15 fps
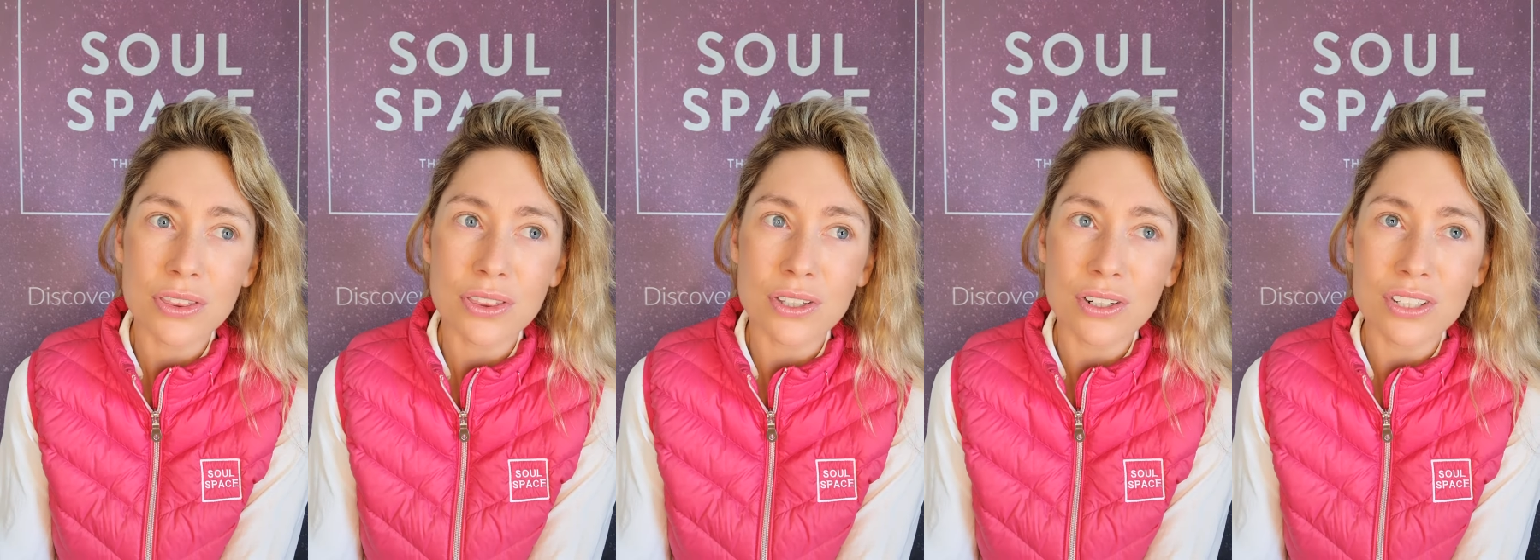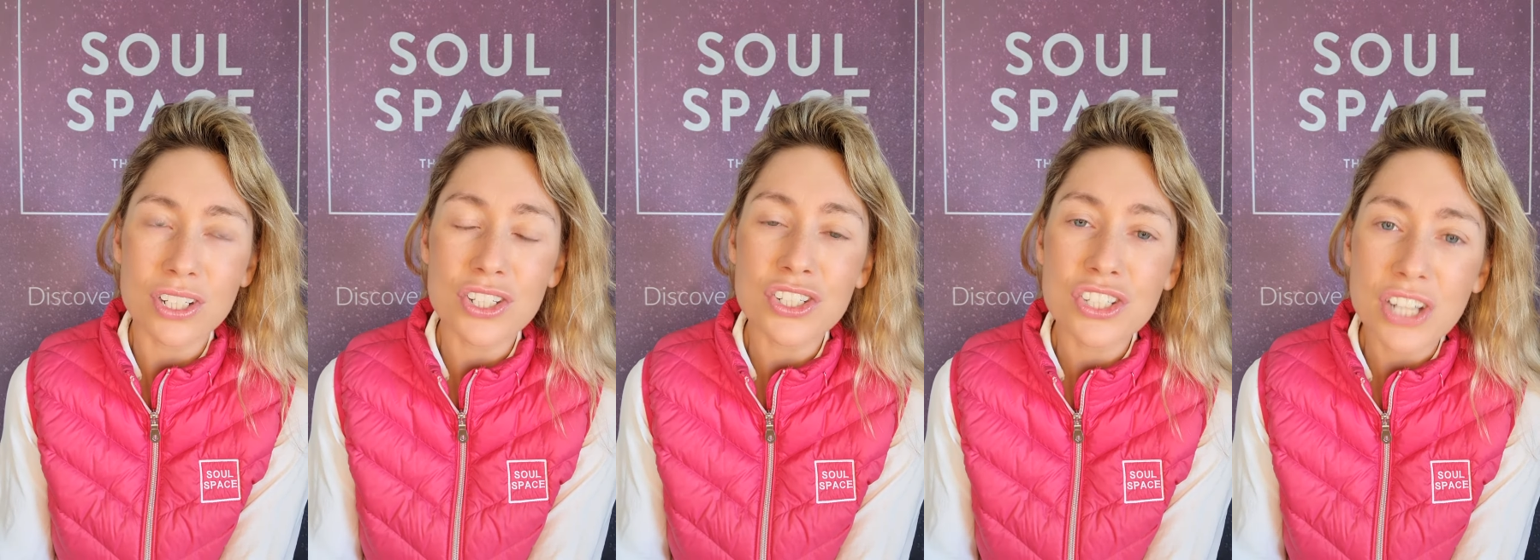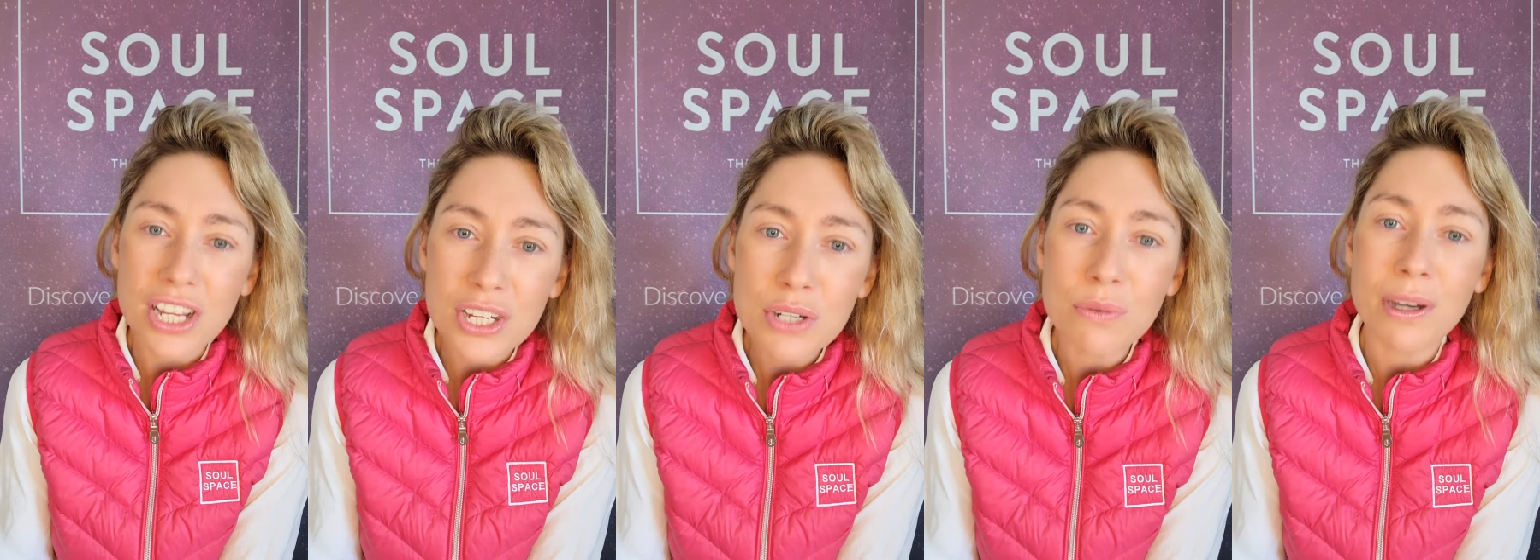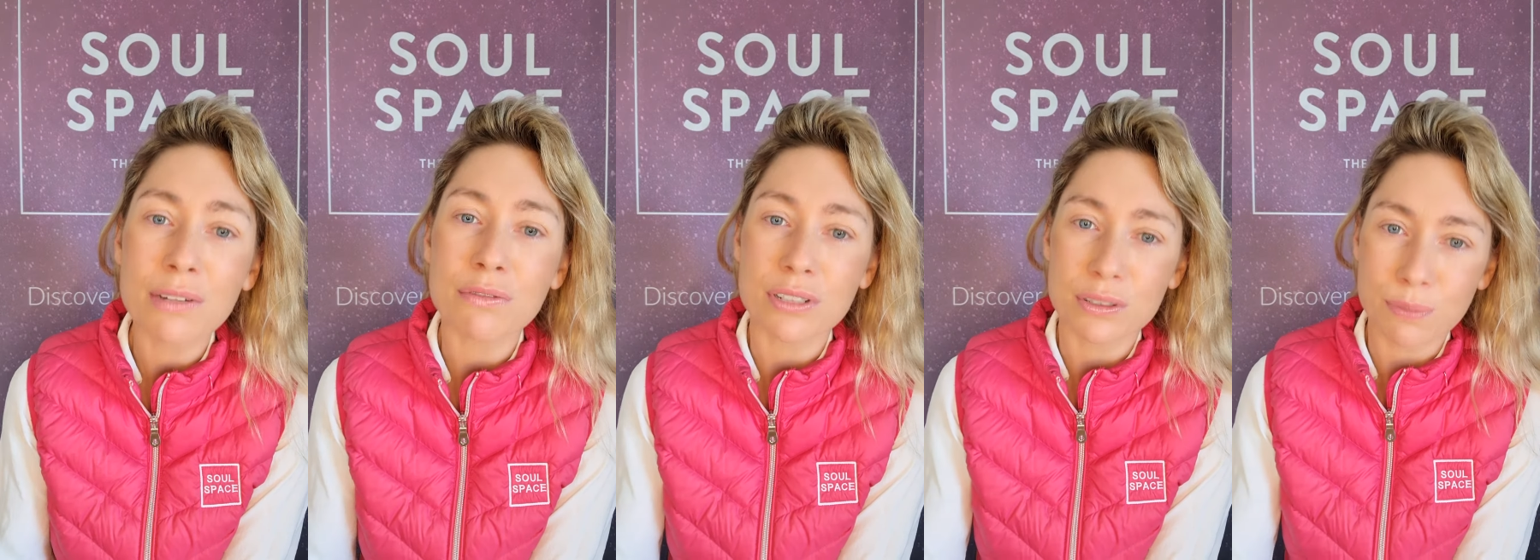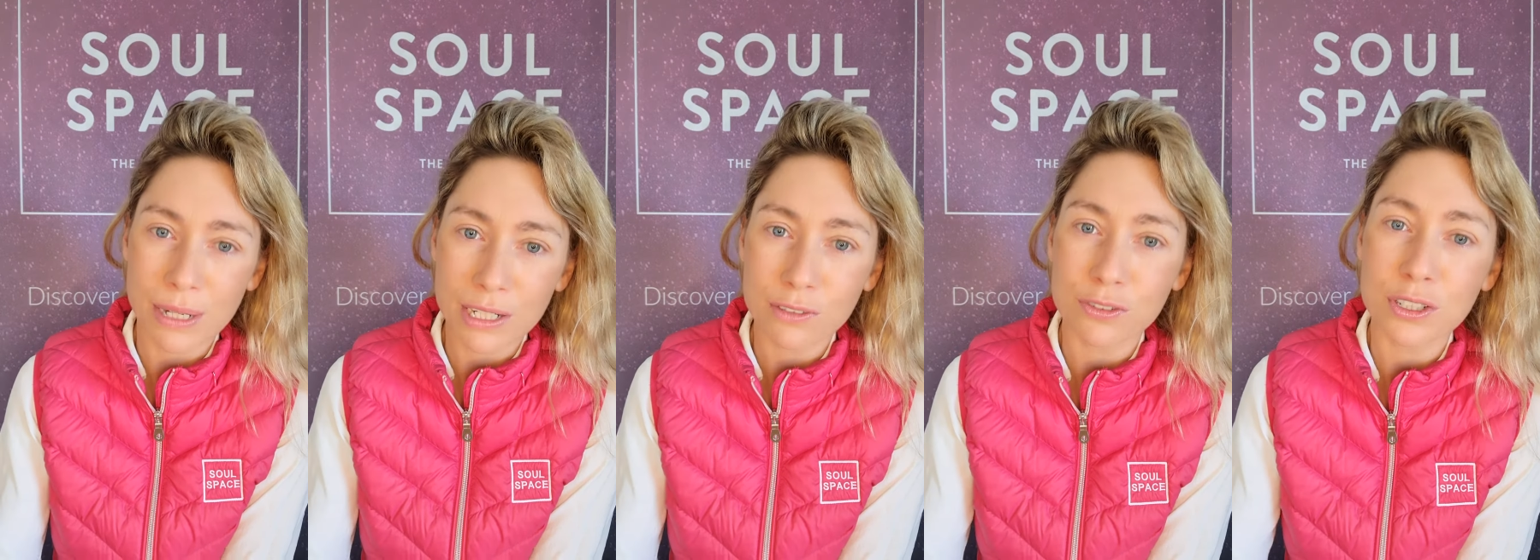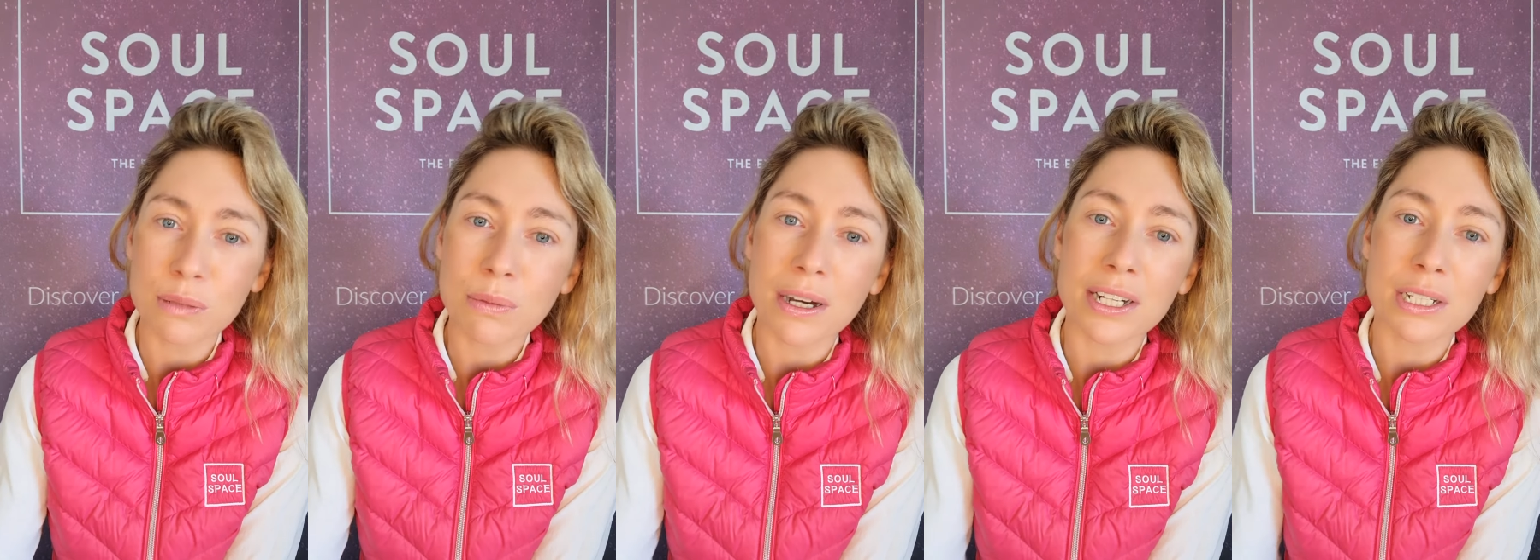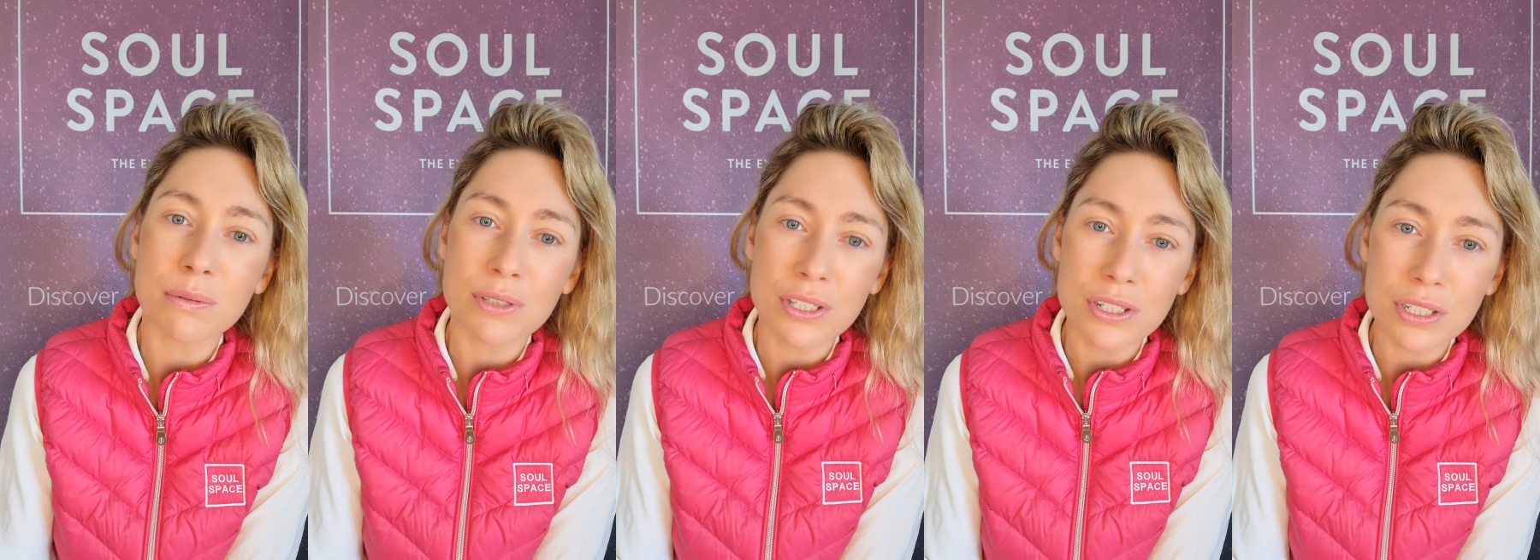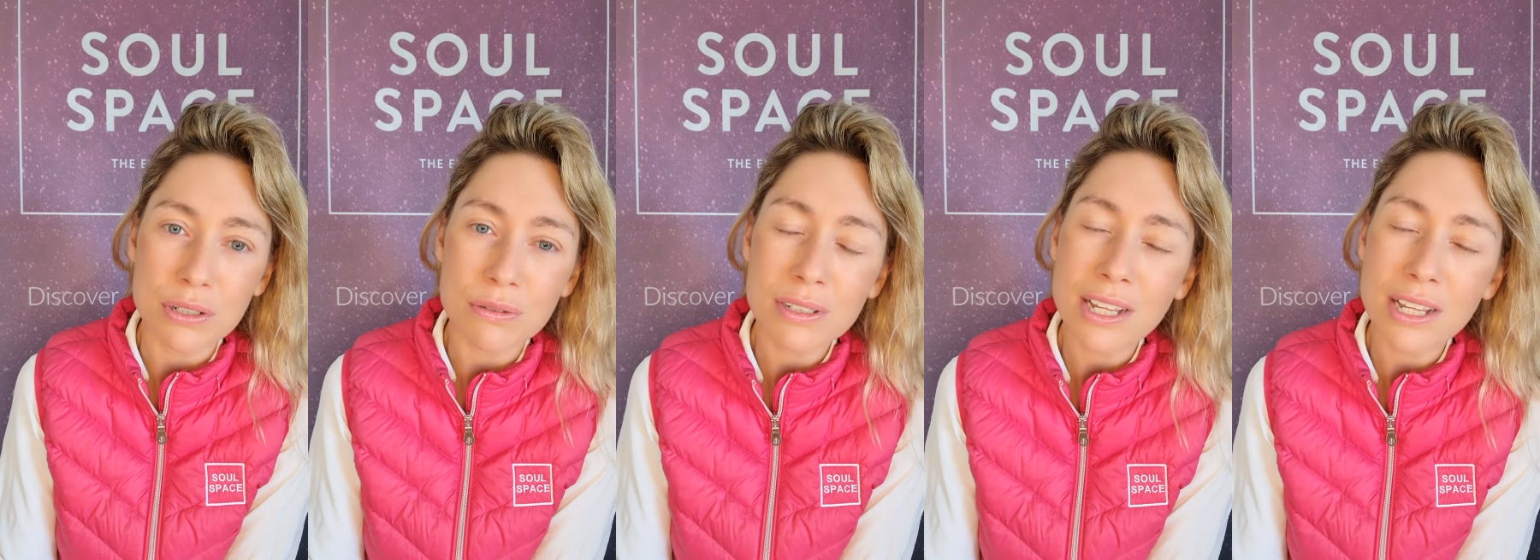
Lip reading: a genuine respect for your body when you do it,